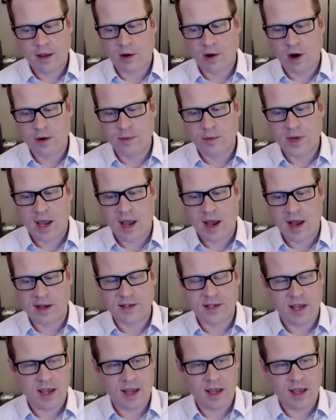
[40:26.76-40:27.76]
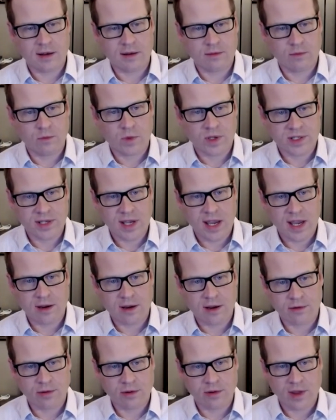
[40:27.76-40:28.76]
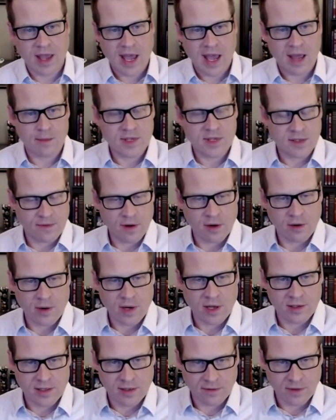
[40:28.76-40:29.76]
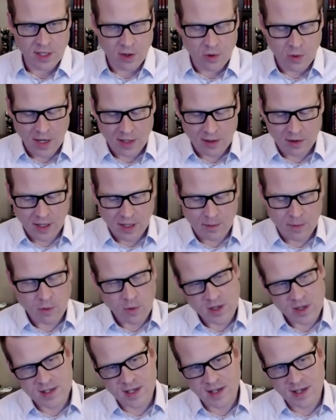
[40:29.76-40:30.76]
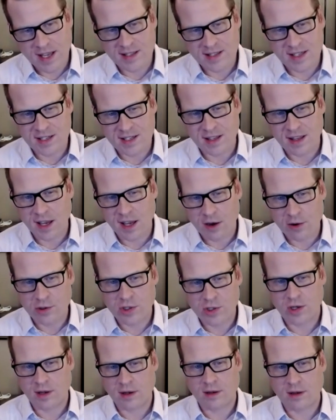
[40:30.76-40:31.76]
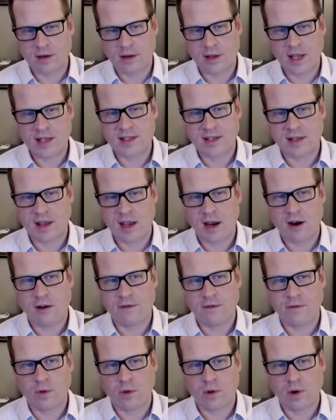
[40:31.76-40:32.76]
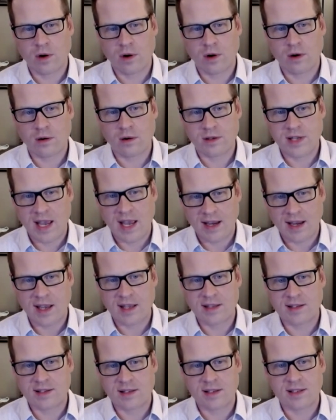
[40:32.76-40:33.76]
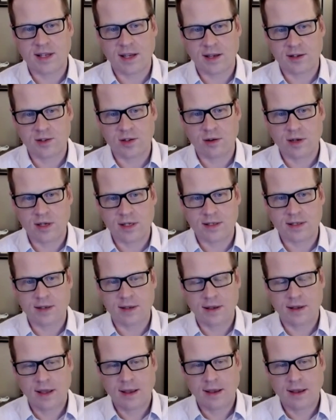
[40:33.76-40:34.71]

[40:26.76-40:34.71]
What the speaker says: Carbon dioxide will cycle through the atmosphere relatively quickly, but once it gets into the ocean, it's there for decades to centuries.